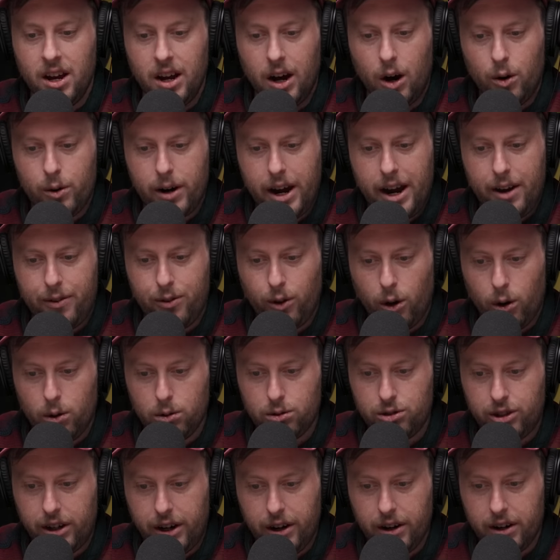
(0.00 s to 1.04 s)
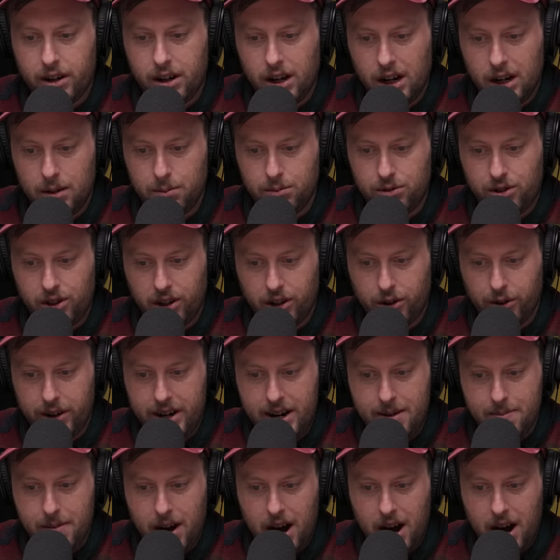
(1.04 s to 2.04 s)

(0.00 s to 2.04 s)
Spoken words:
"Okay, folks, here it comes, the Green